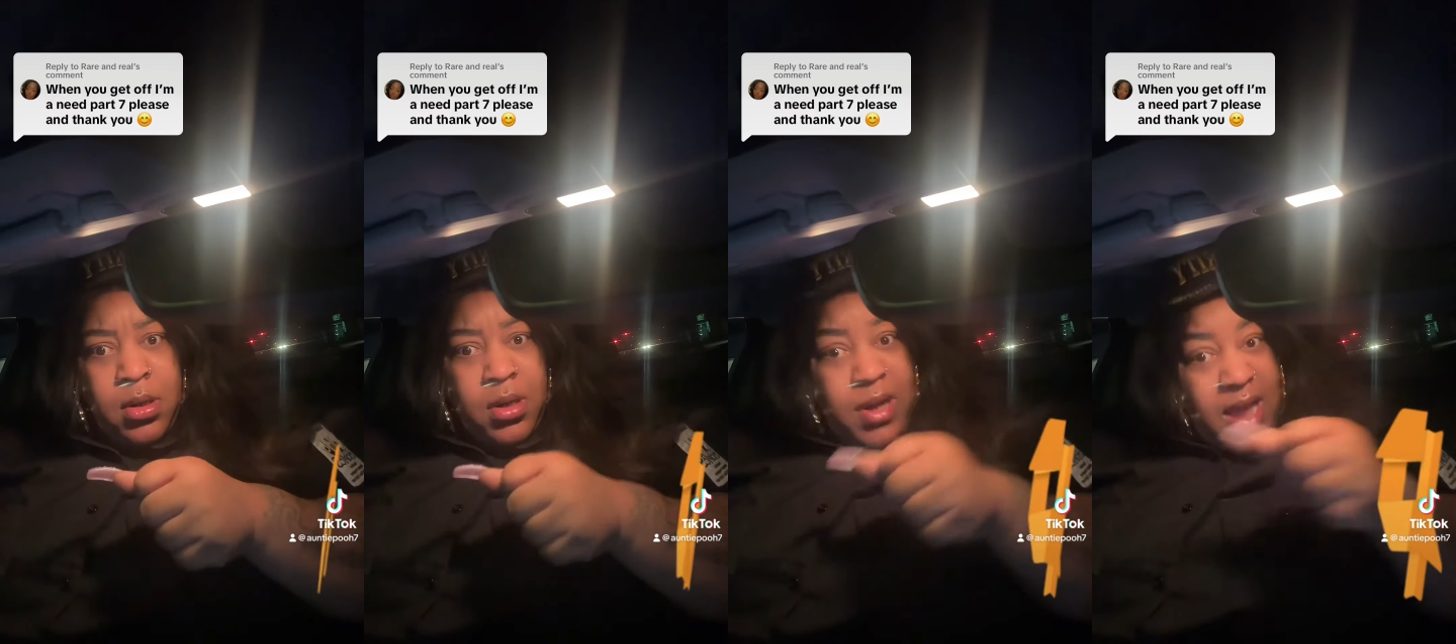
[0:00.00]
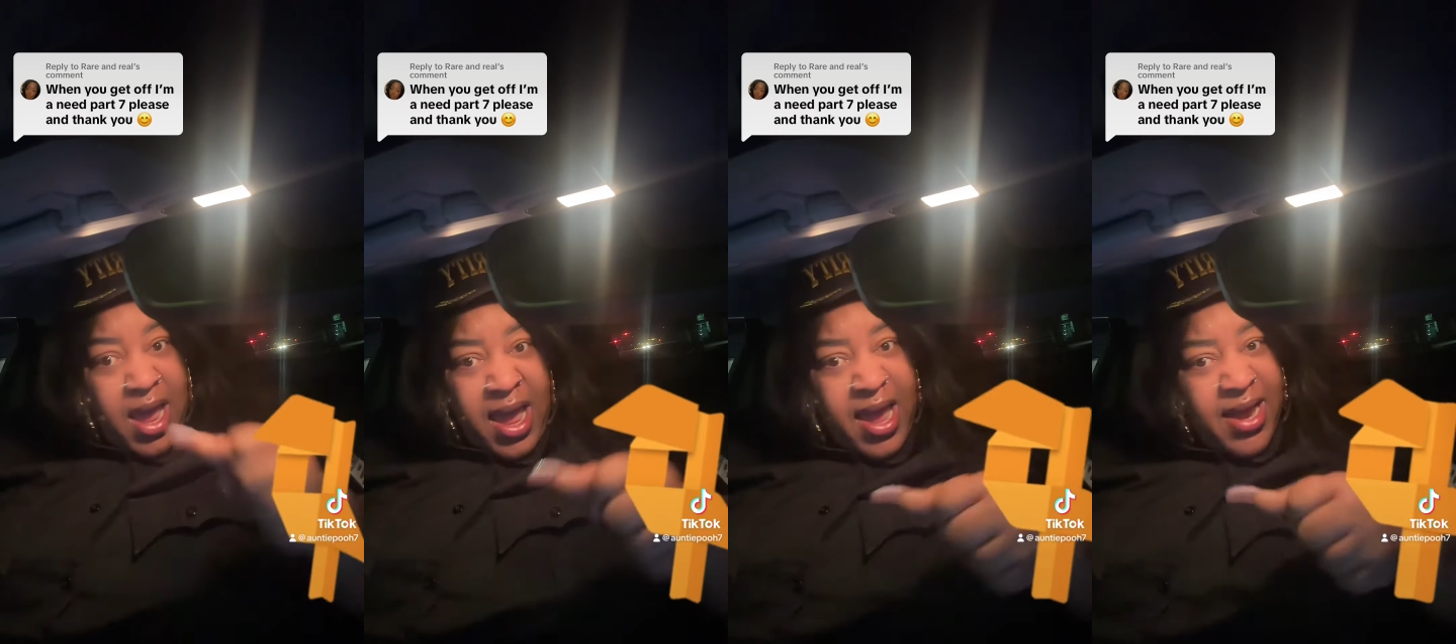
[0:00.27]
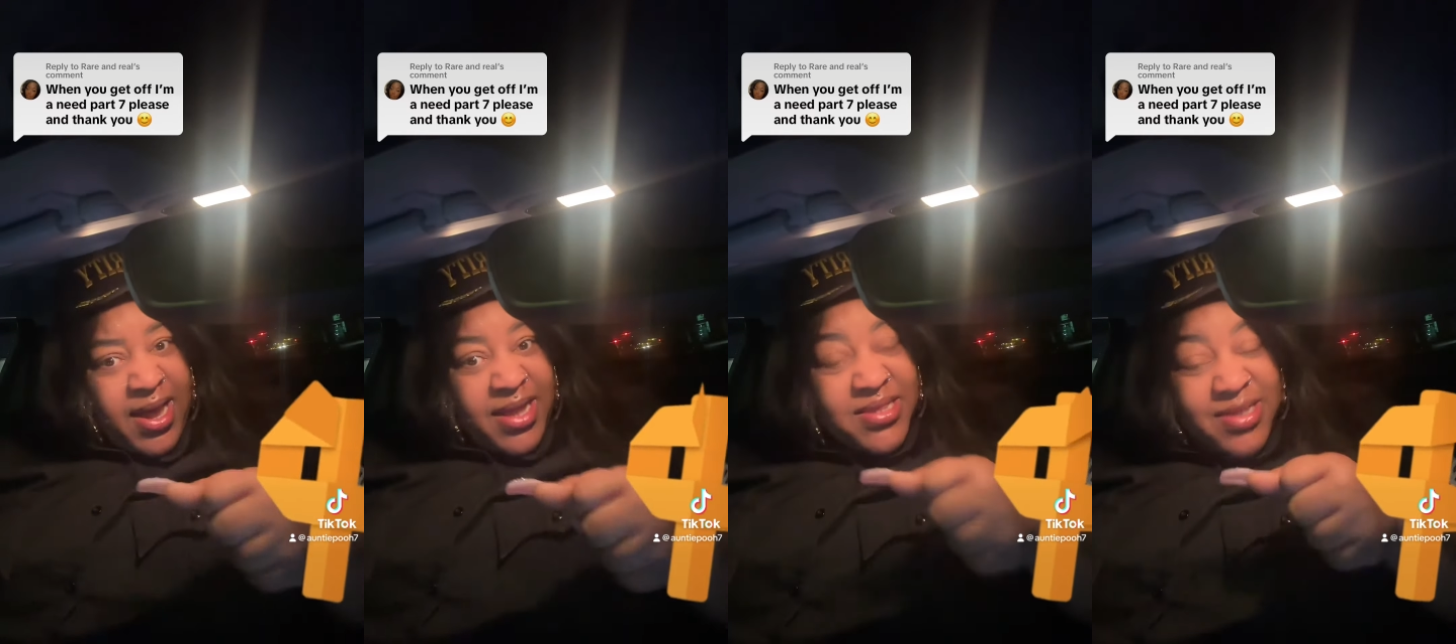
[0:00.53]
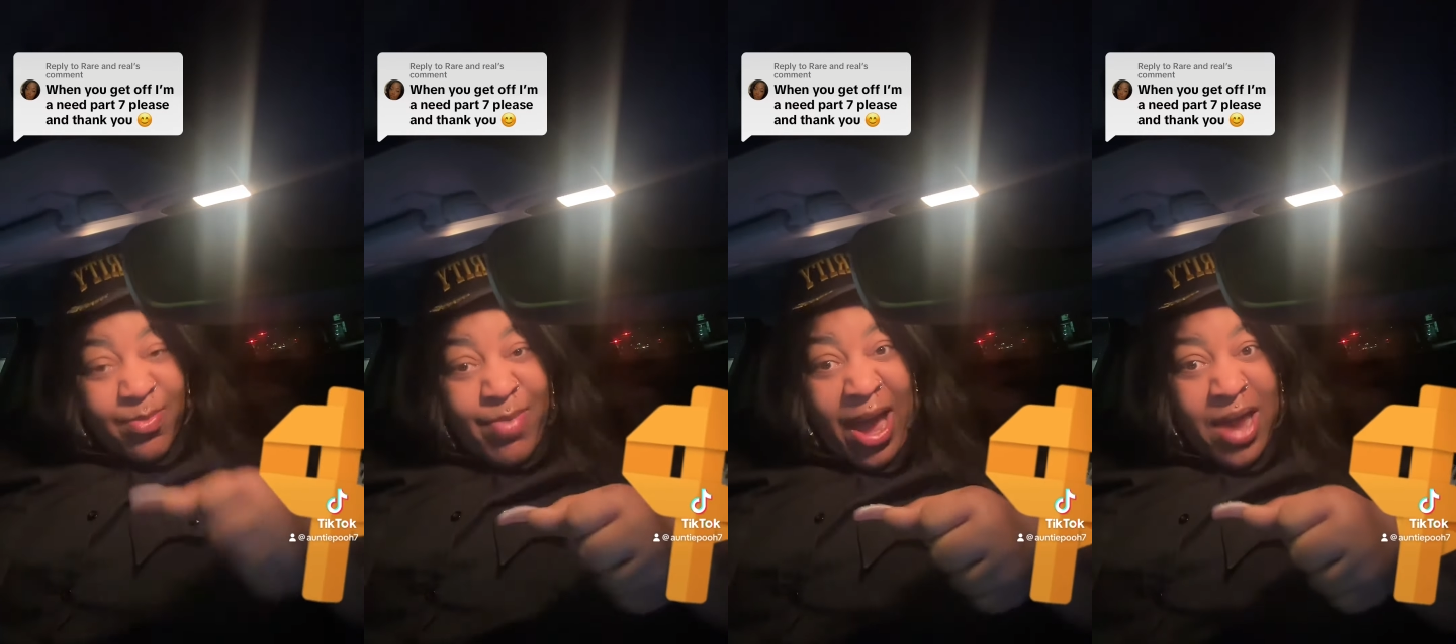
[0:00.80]
Now I got
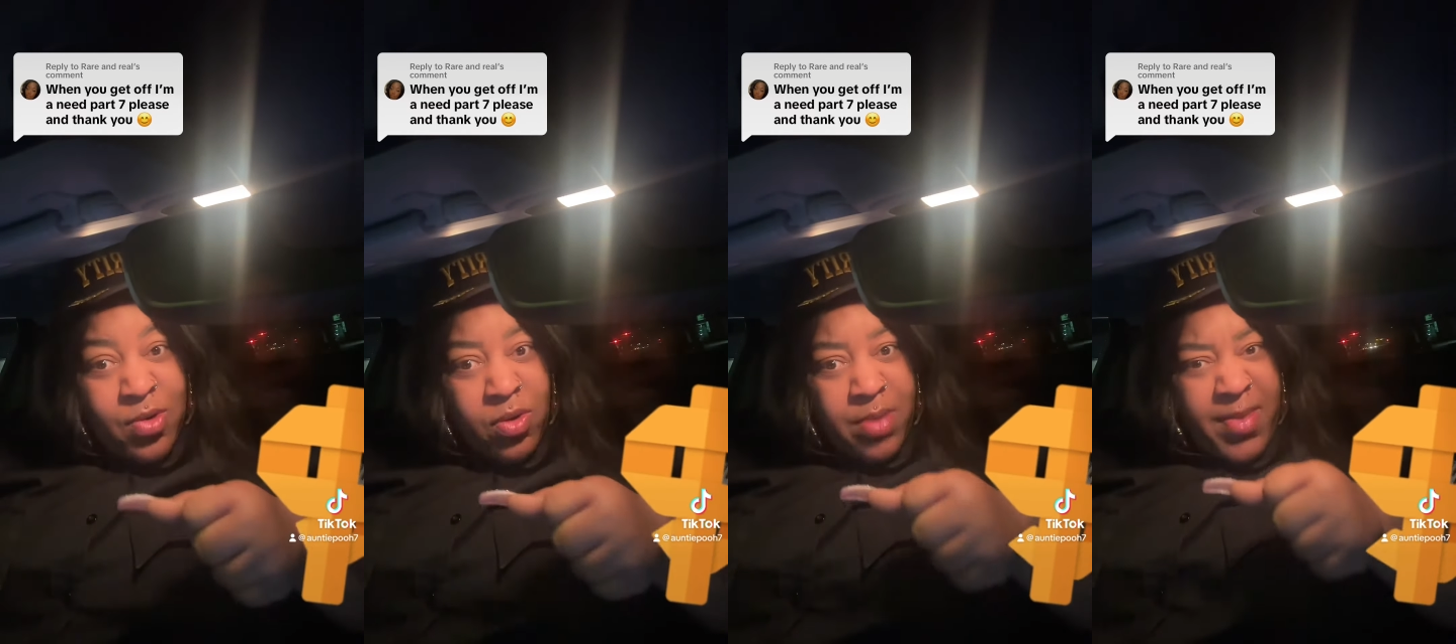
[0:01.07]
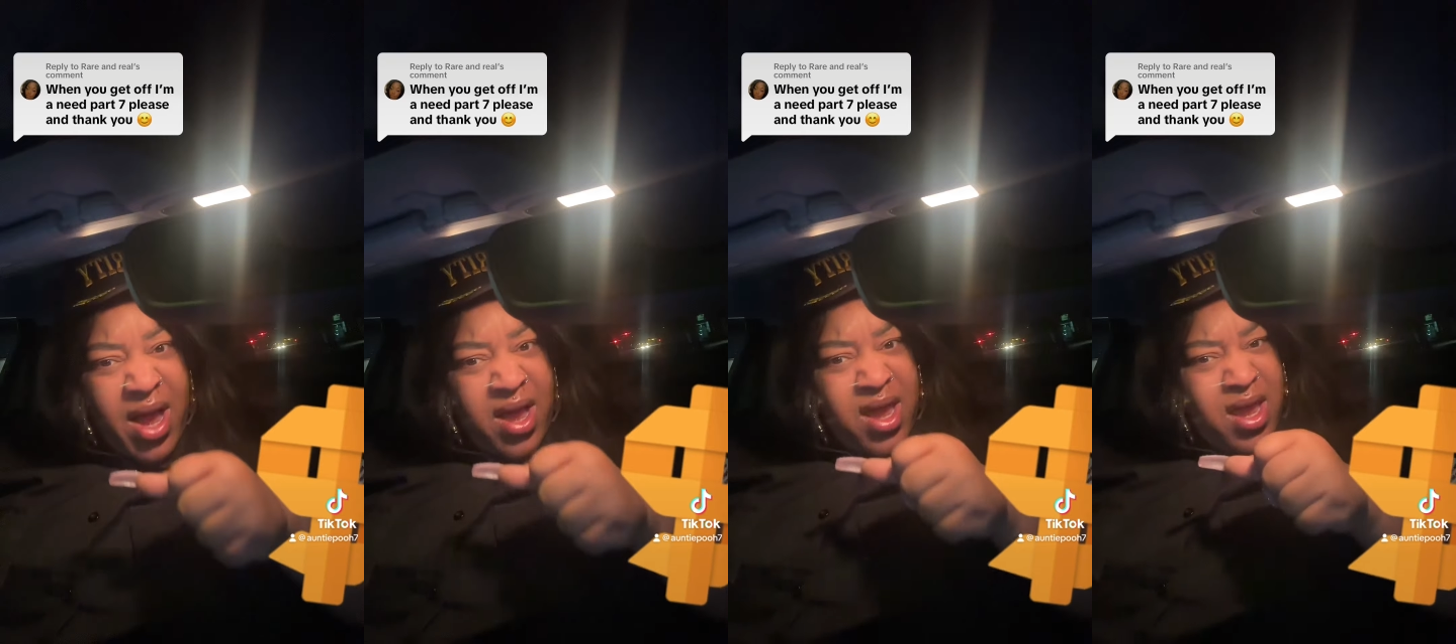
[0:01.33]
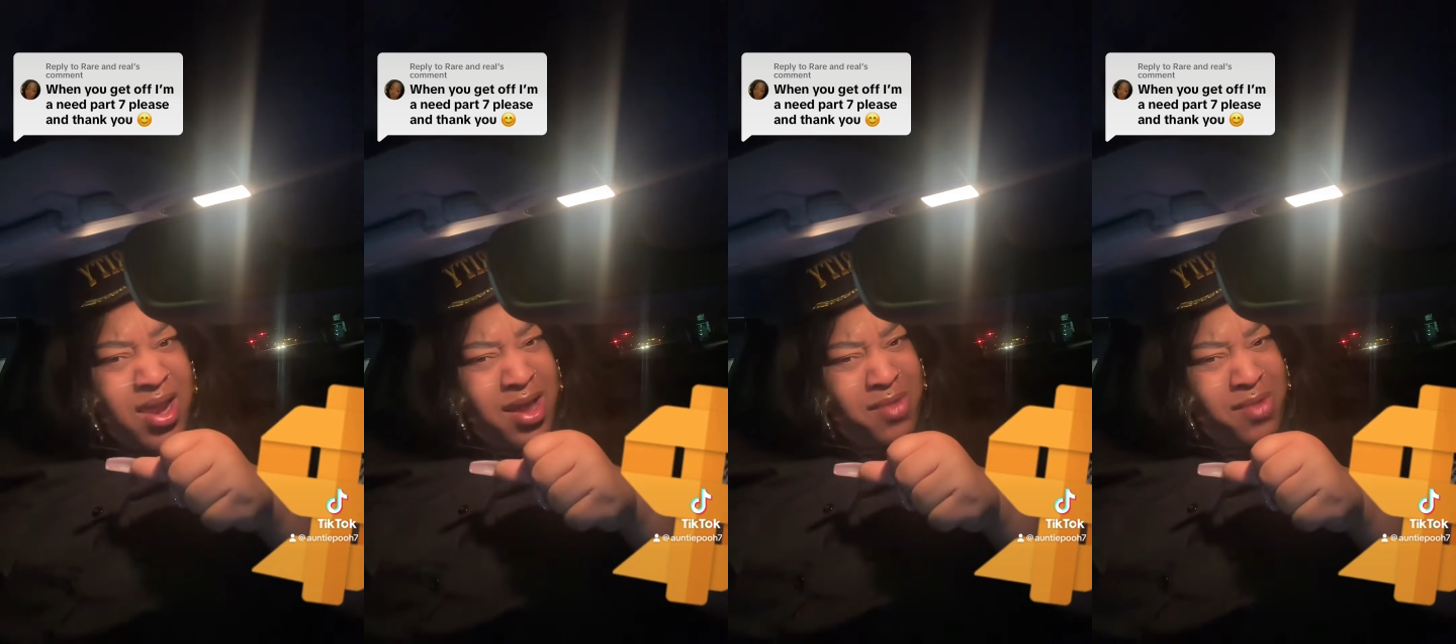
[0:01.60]
the bottle in my hand.